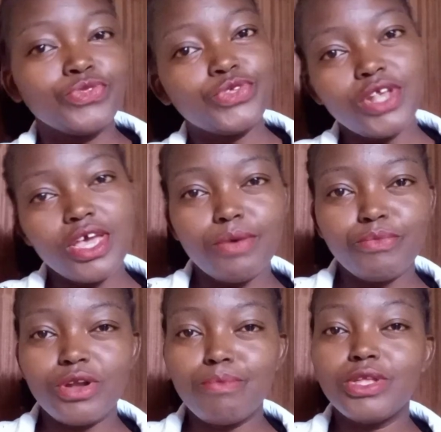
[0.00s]
today I'm
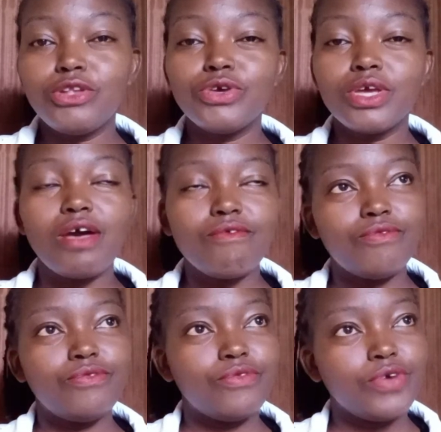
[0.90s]
gonna be doing a
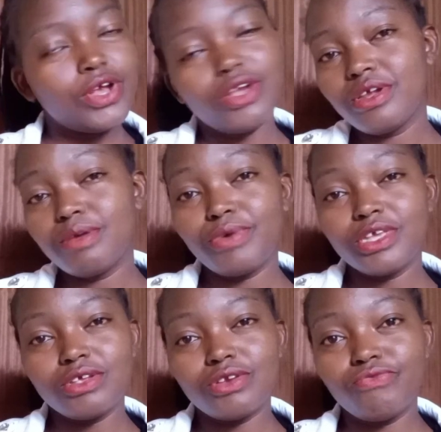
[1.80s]
very
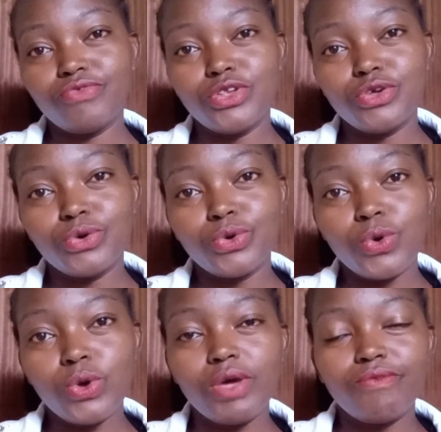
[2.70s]
personal video,
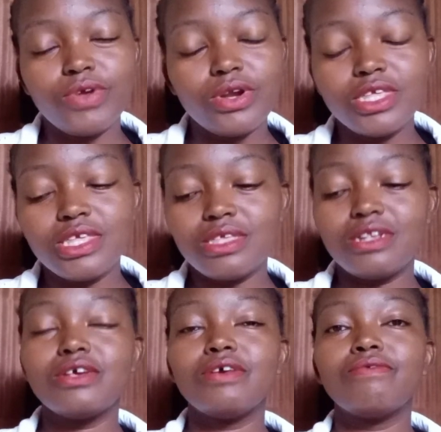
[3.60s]
very
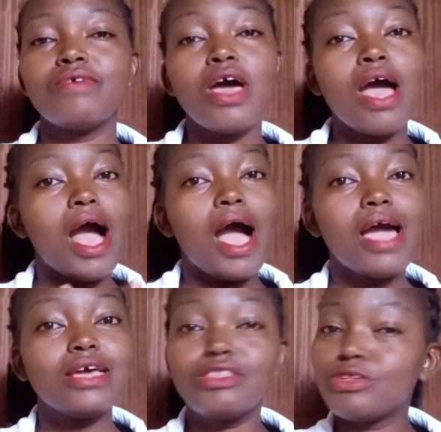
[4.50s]
sensitive.
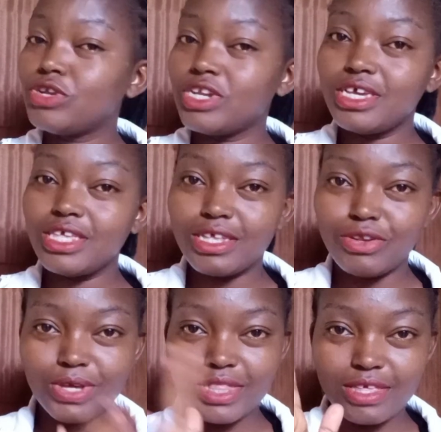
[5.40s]
It's not easy
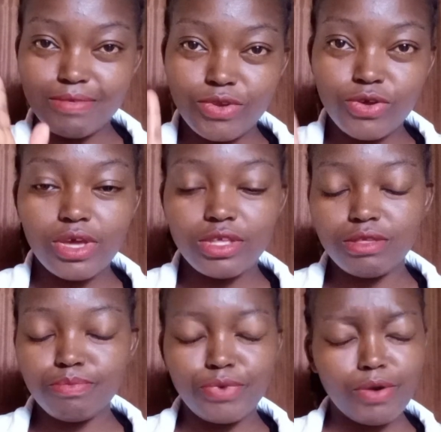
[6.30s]
doing this video.
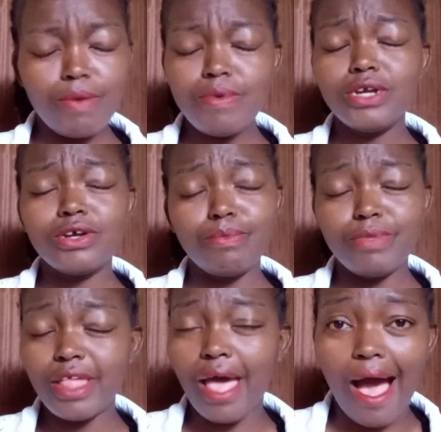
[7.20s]
It's probably gonna be
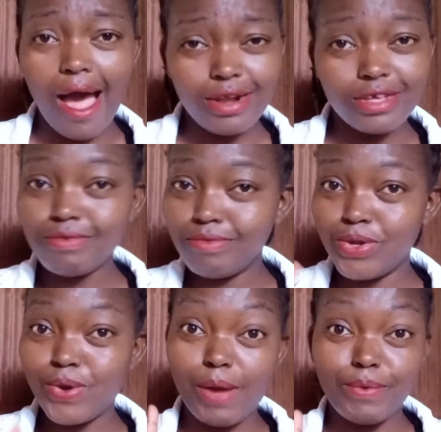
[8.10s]
the hardest
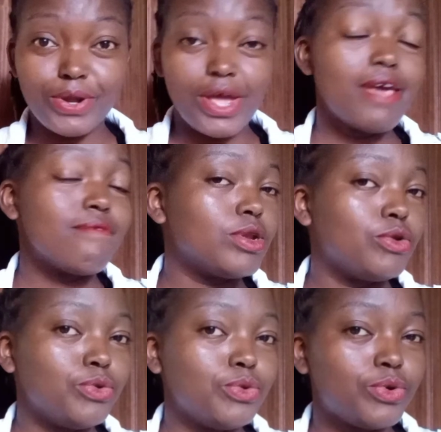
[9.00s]
video I'm gonna ever
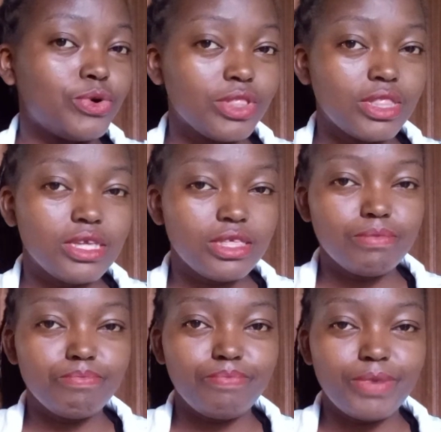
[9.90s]
do on this
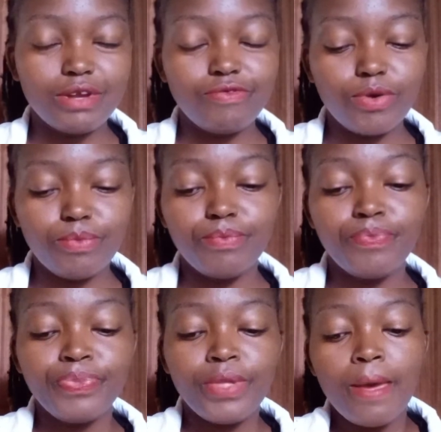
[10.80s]
platform
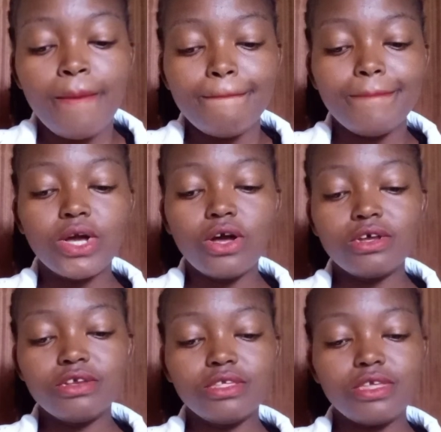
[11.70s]

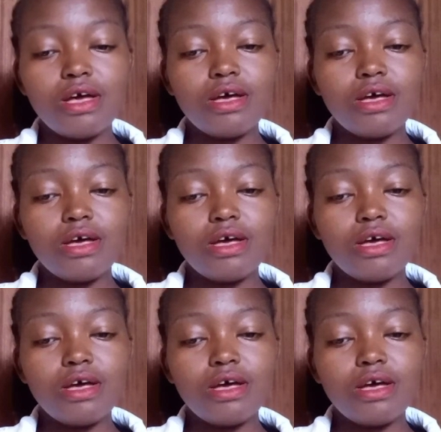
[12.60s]
because